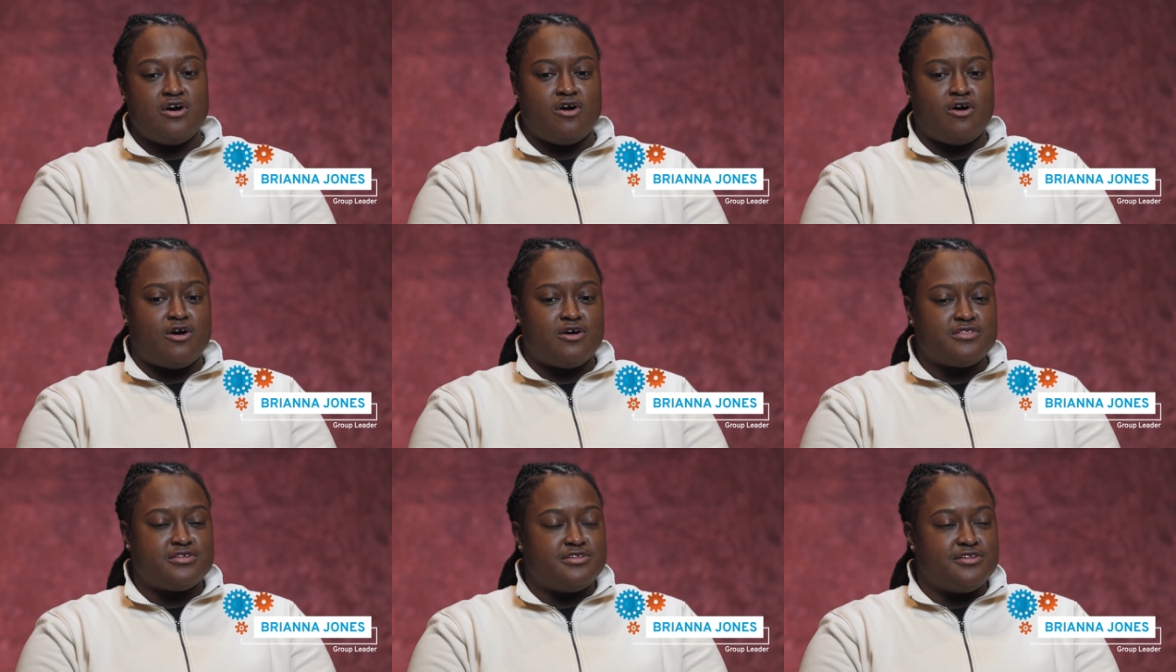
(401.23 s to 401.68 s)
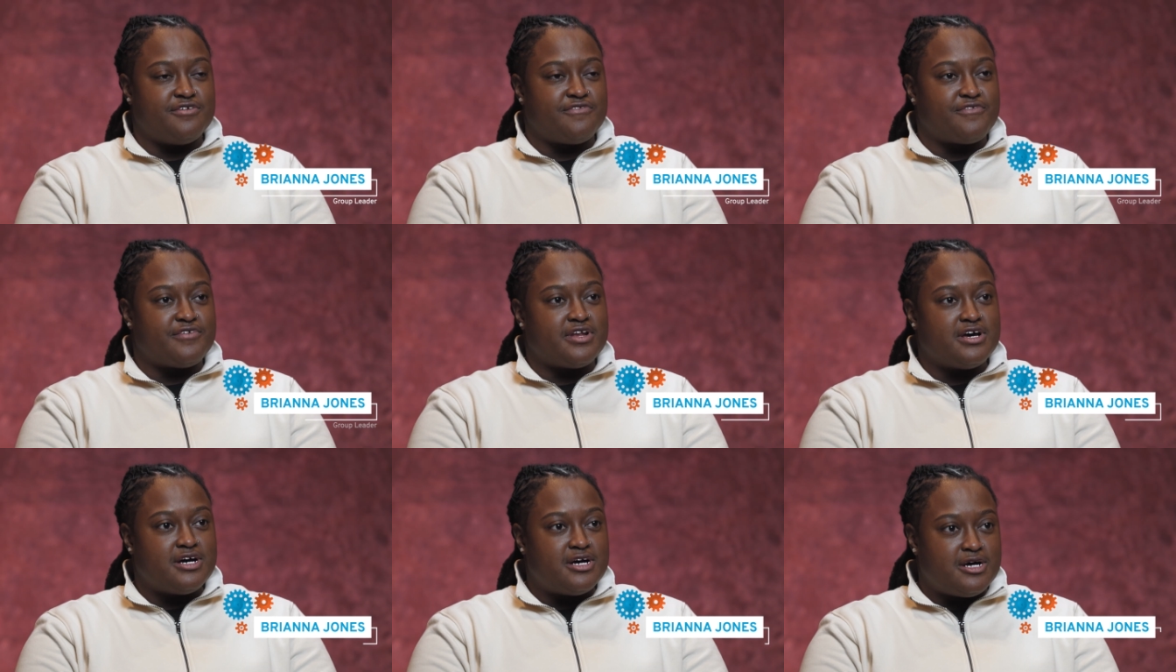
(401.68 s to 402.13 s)
all the
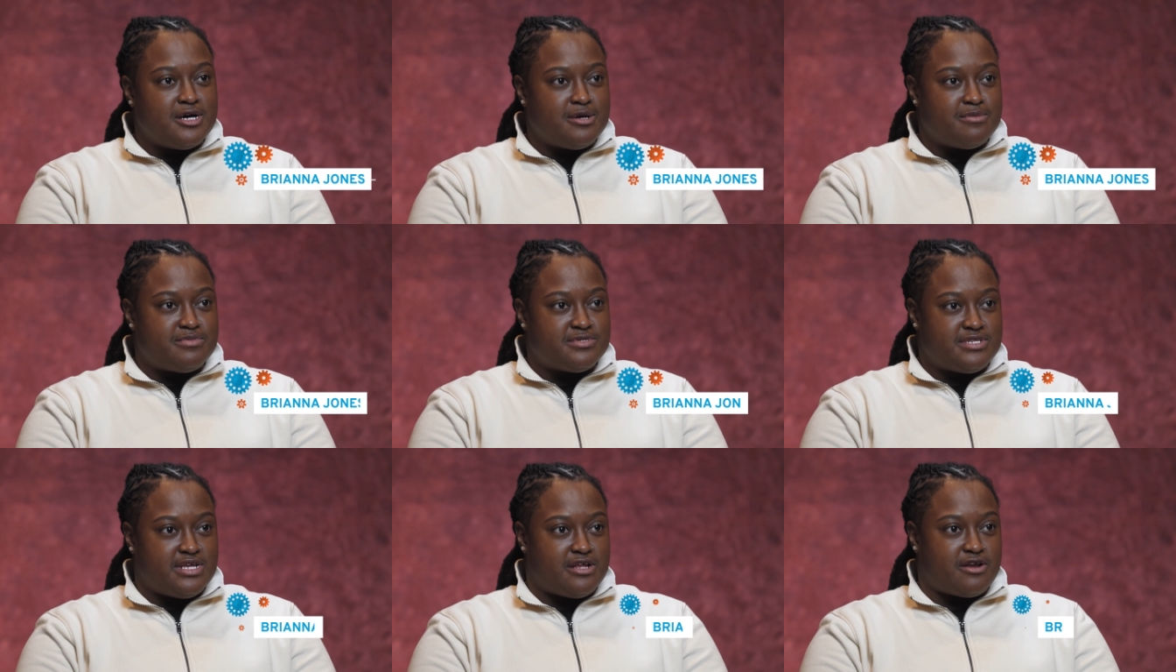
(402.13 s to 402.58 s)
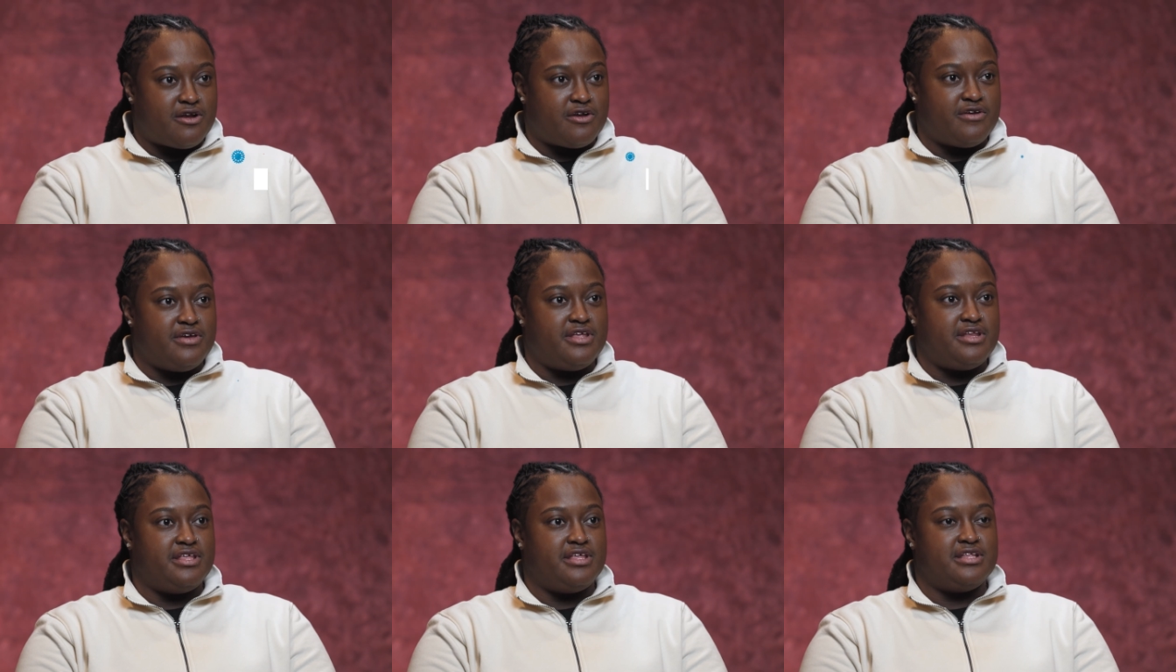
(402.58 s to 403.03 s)
different hubs that are
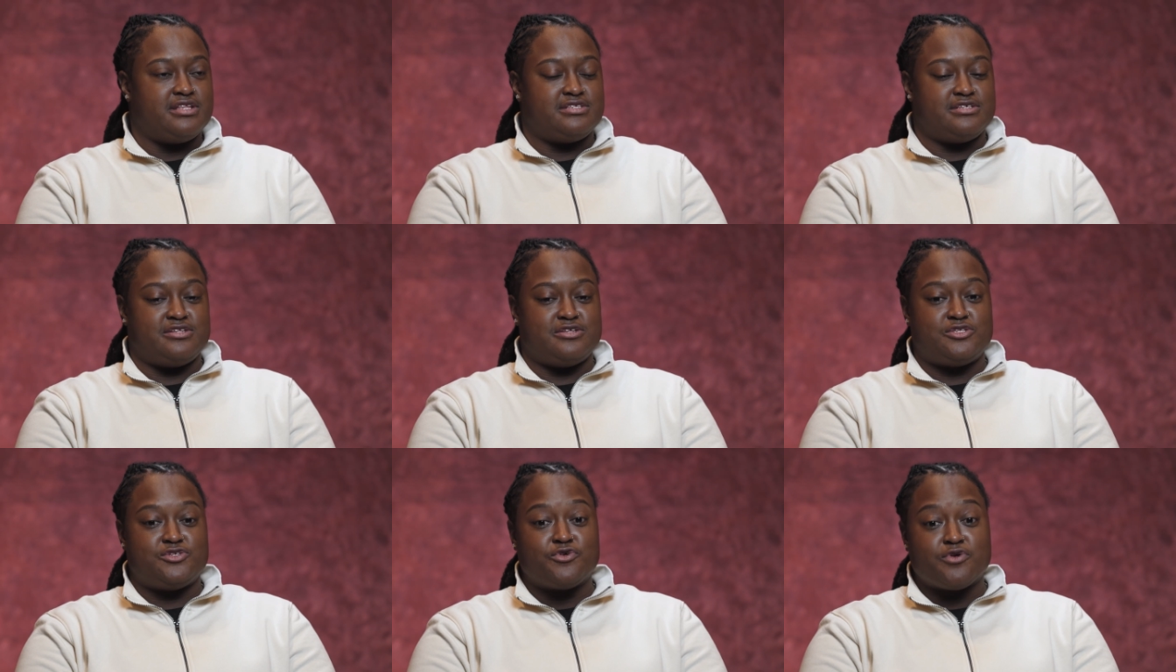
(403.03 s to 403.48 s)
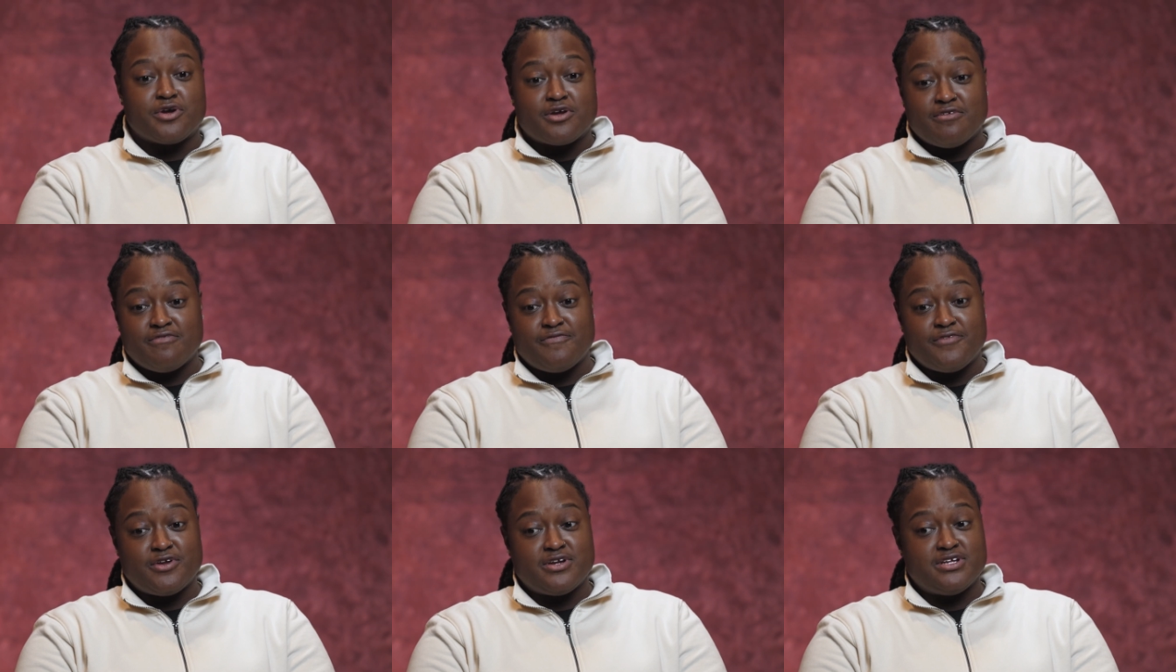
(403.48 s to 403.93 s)
in it to the torque
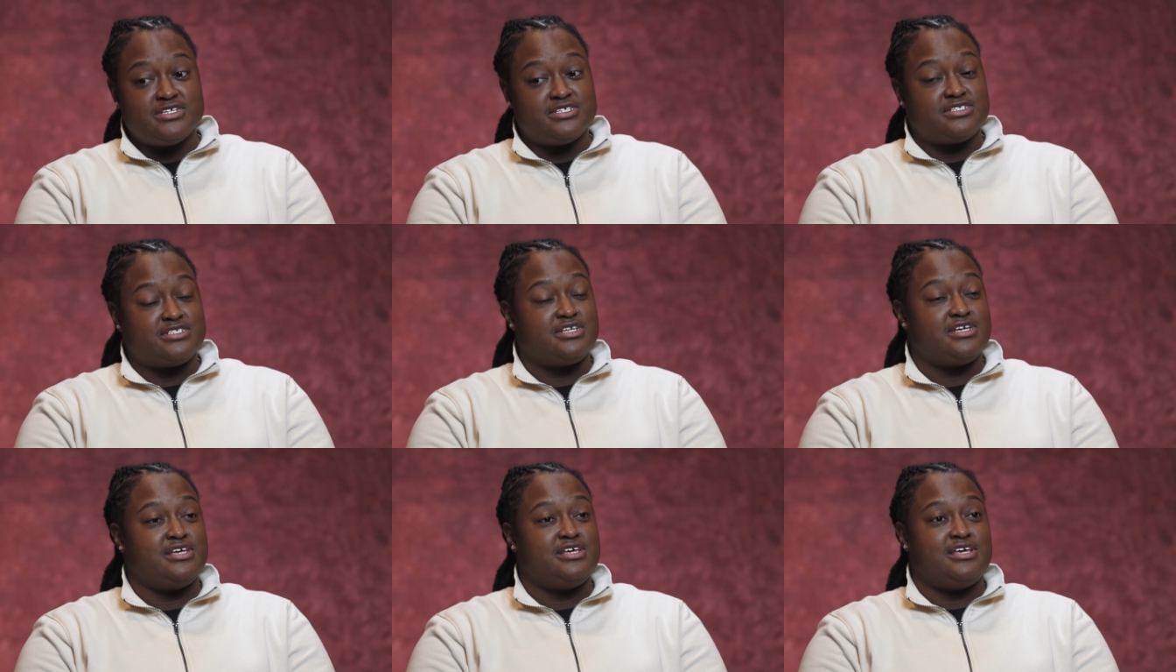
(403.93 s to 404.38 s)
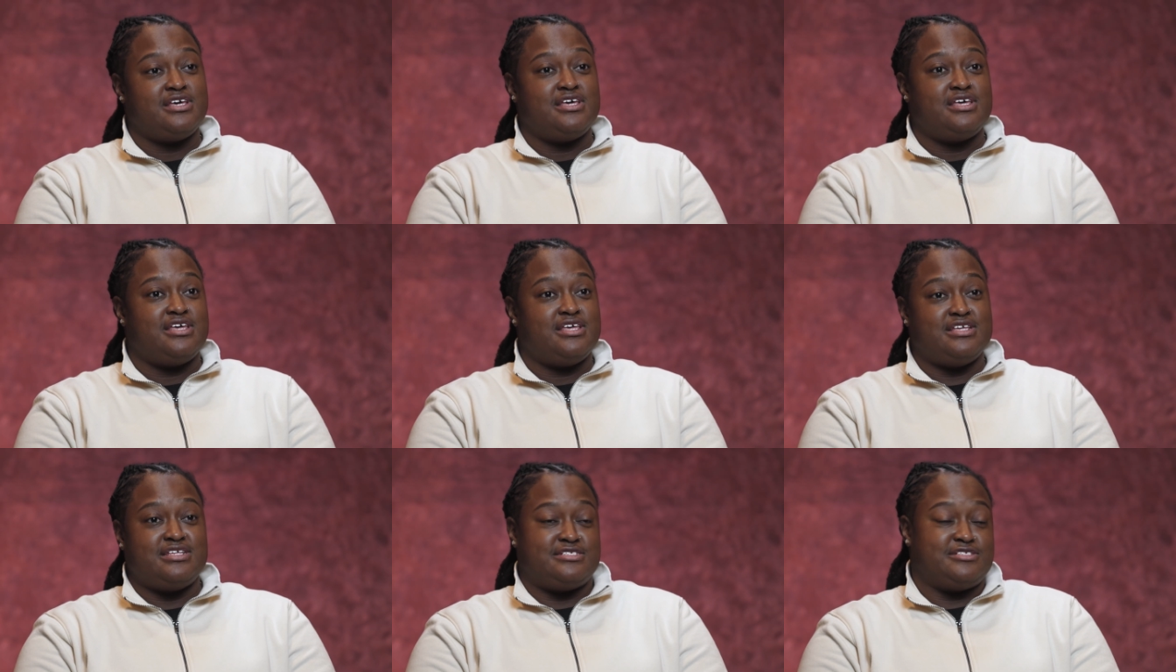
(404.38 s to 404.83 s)
converter. It's,
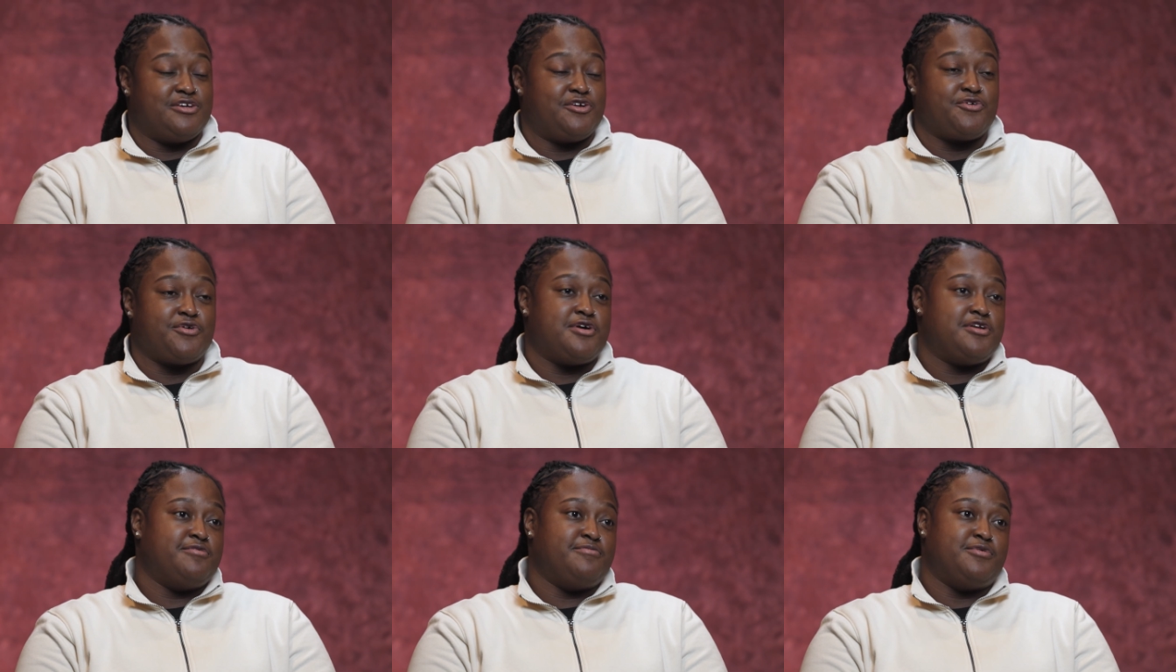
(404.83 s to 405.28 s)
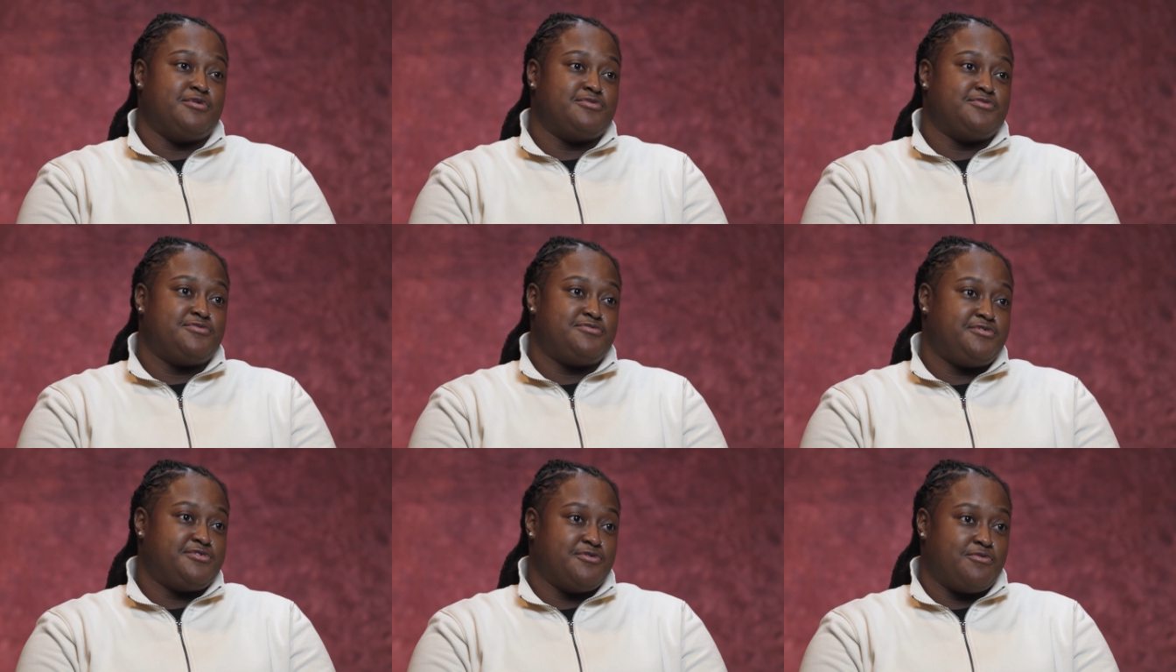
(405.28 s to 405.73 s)
it's incredible
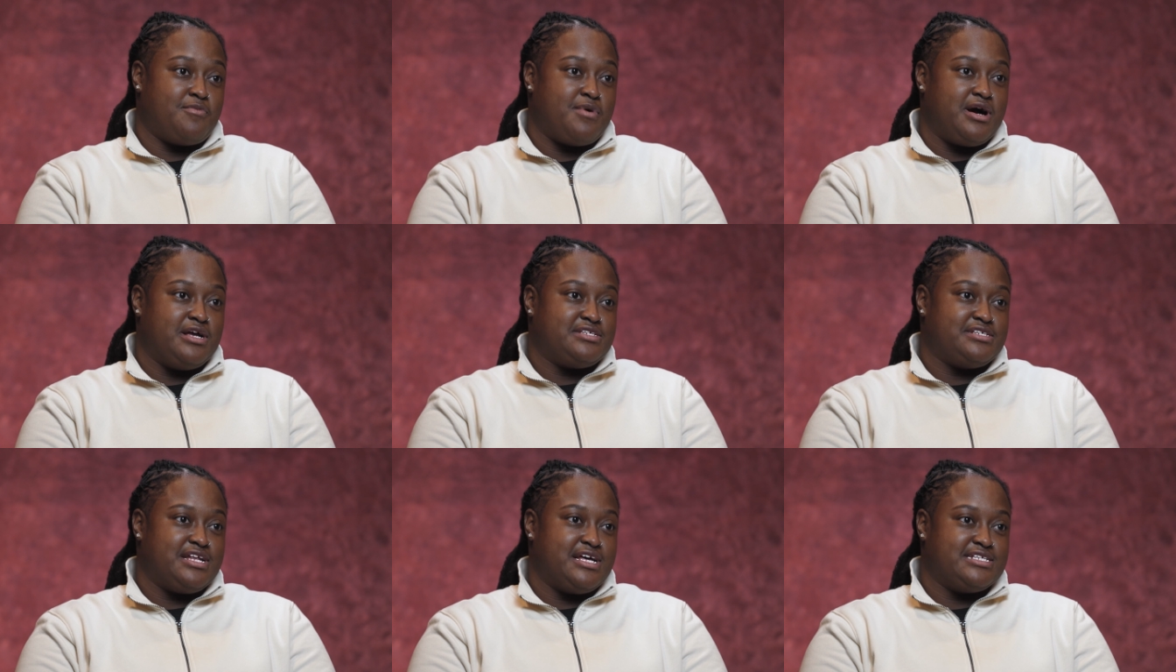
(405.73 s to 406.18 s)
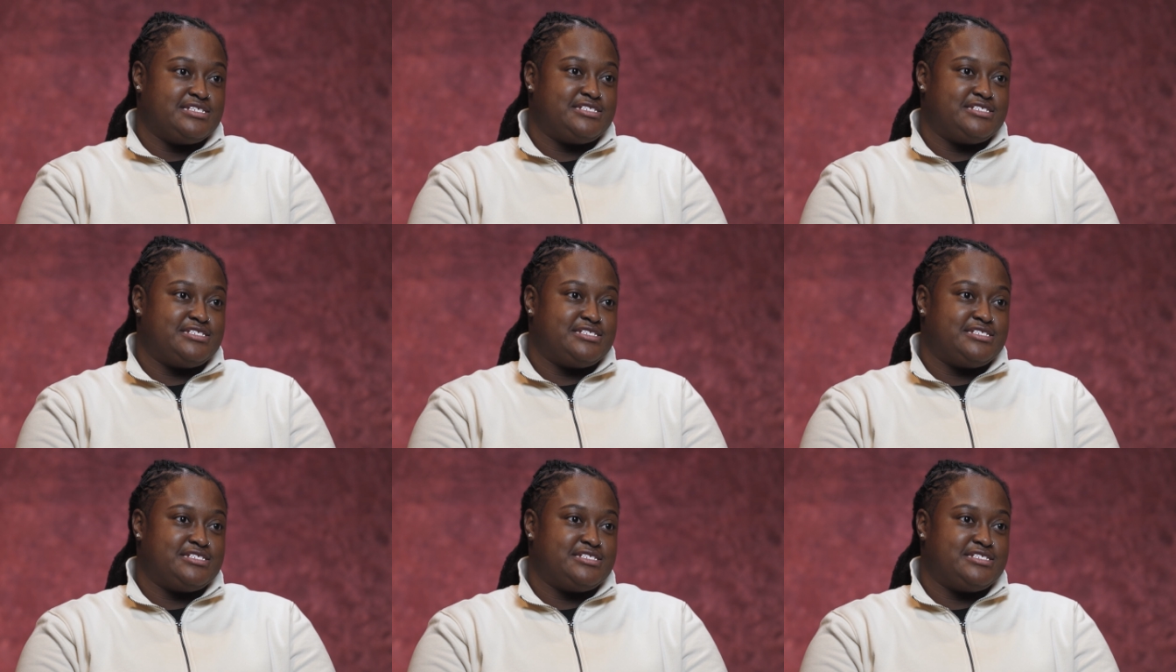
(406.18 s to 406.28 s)
to watch it. I